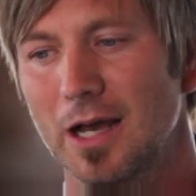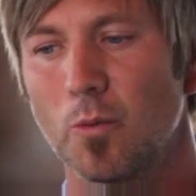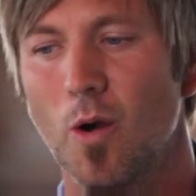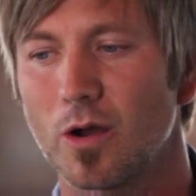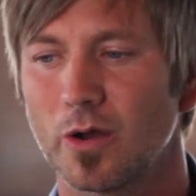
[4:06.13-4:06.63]
I
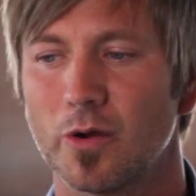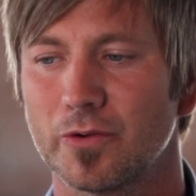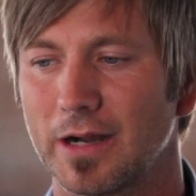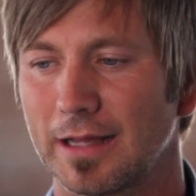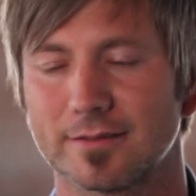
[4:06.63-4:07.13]
walk over
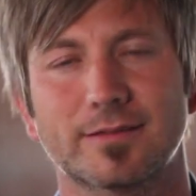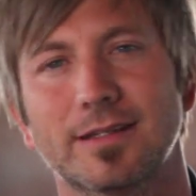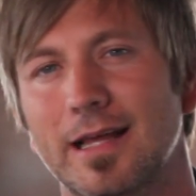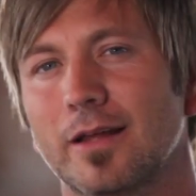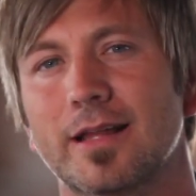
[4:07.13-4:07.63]
and I sit
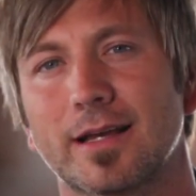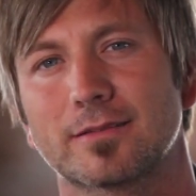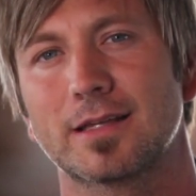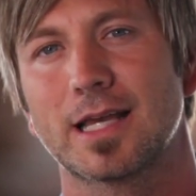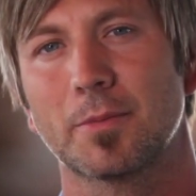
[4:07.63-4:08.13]
down next
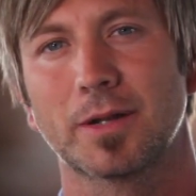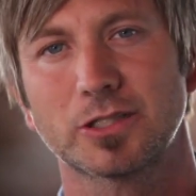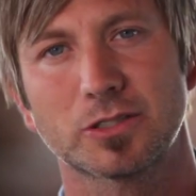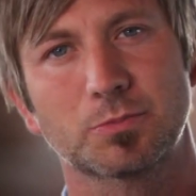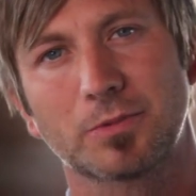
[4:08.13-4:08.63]
to him and I
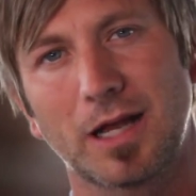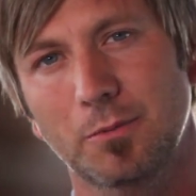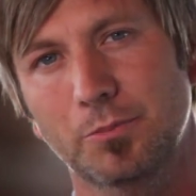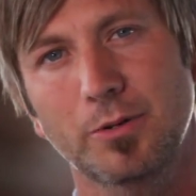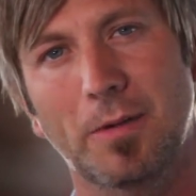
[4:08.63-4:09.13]
just kind
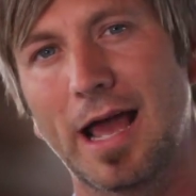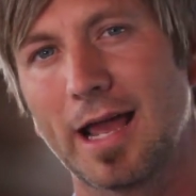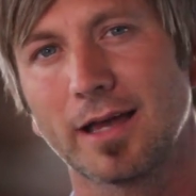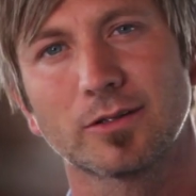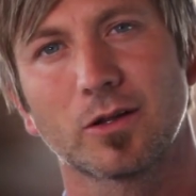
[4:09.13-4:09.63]
of put my
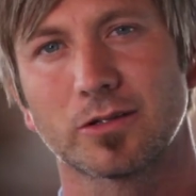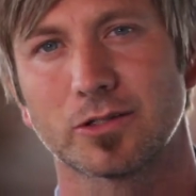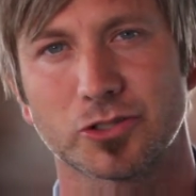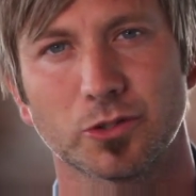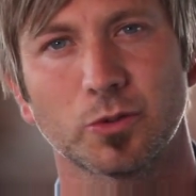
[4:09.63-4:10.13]
hand on his
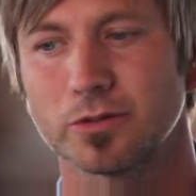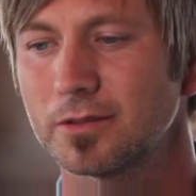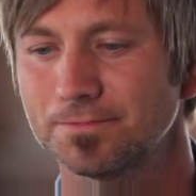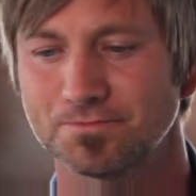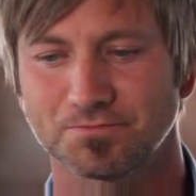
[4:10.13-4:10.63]
shoulder.
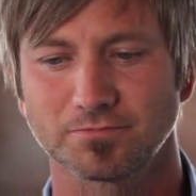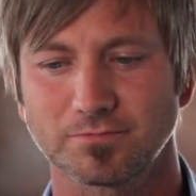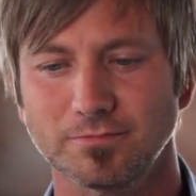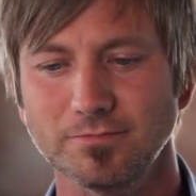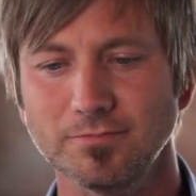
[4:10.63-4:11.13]

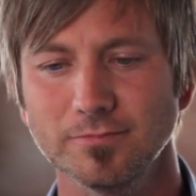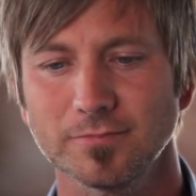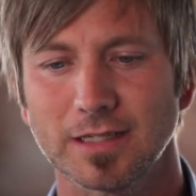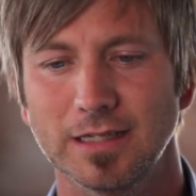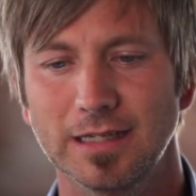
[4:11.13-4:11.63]

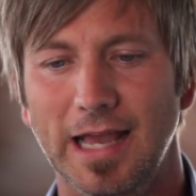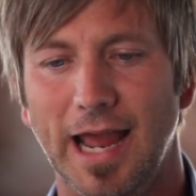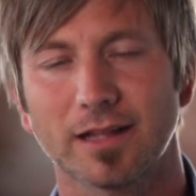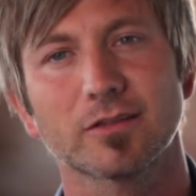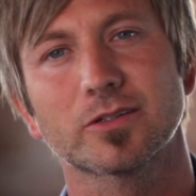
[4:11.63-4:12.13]

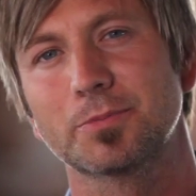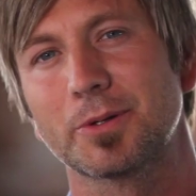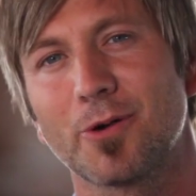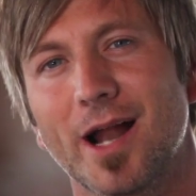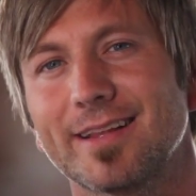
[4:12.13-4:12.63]
And he looks me
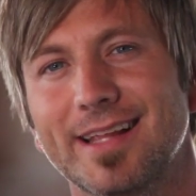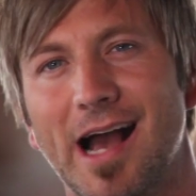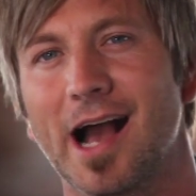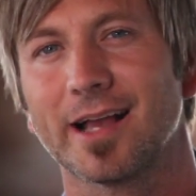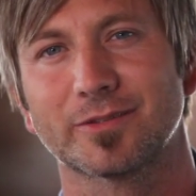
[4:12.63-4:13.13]
right in the
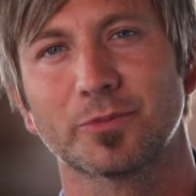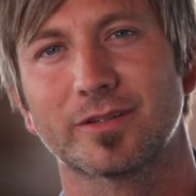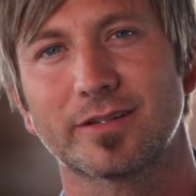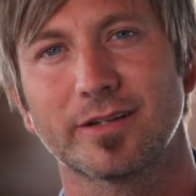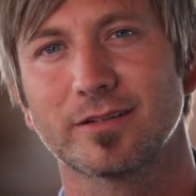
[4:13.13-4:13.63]
eyes and
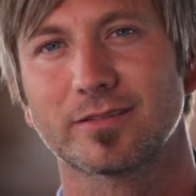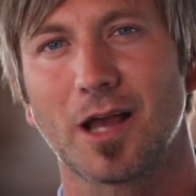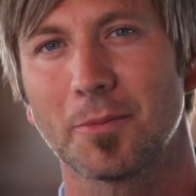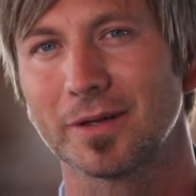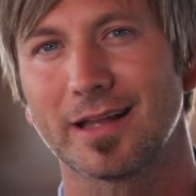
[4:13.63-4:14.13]
with tears
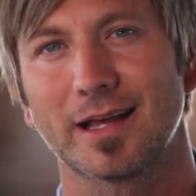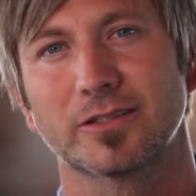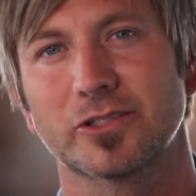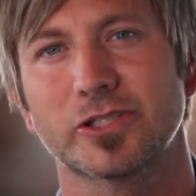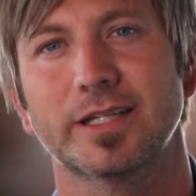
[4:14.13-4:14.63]
coming down
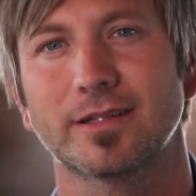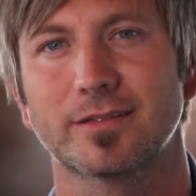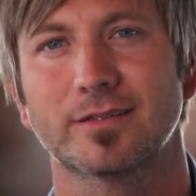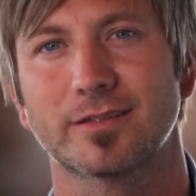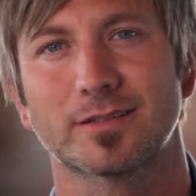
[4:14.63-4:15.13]
his cheeks,
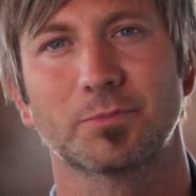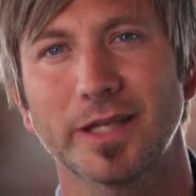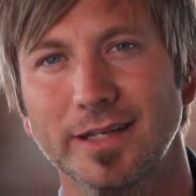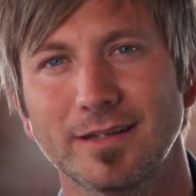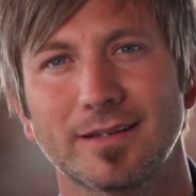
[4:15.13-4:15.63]
he says,
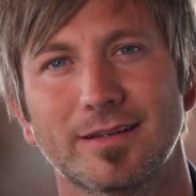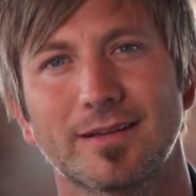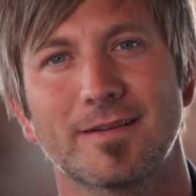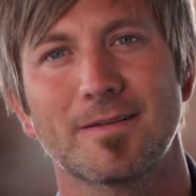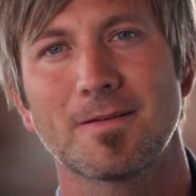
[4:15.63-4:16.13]
"Pete,
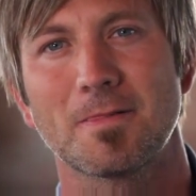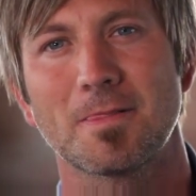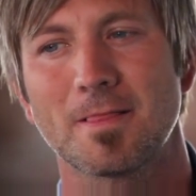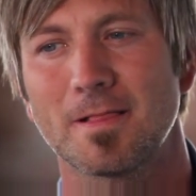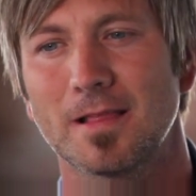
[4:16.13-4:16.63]

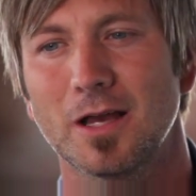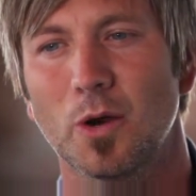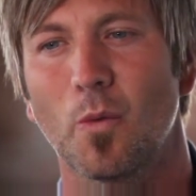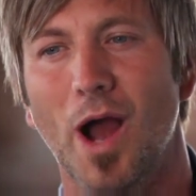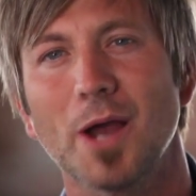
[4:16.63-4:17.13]

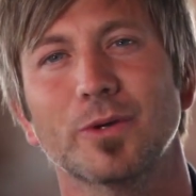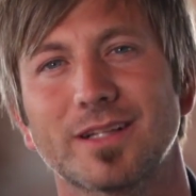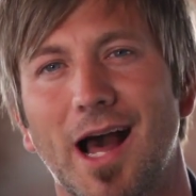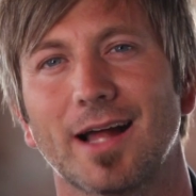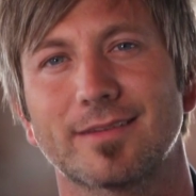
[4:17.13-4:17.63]
why would
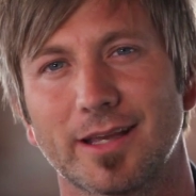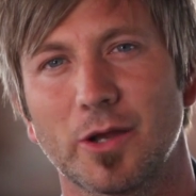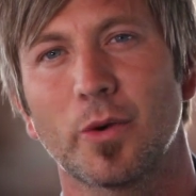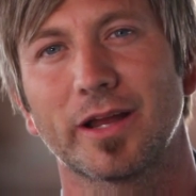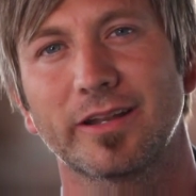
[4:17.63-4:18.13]
God take
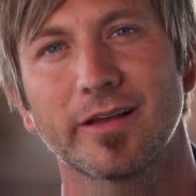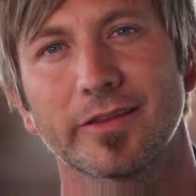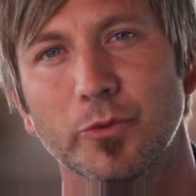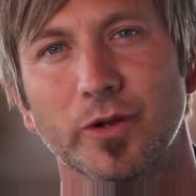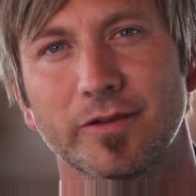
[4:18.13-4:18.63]
away
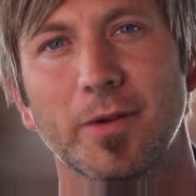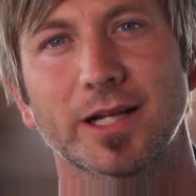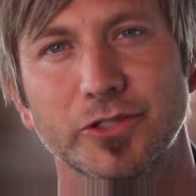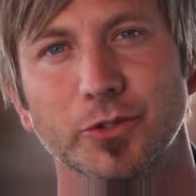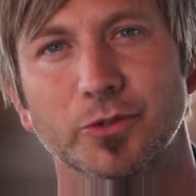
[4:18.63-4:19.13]
another one of my
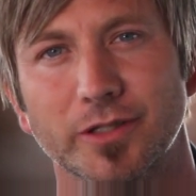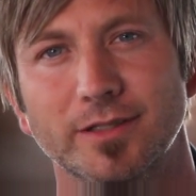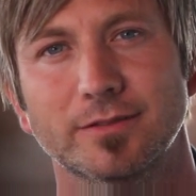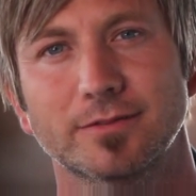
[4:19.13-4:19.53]
children?"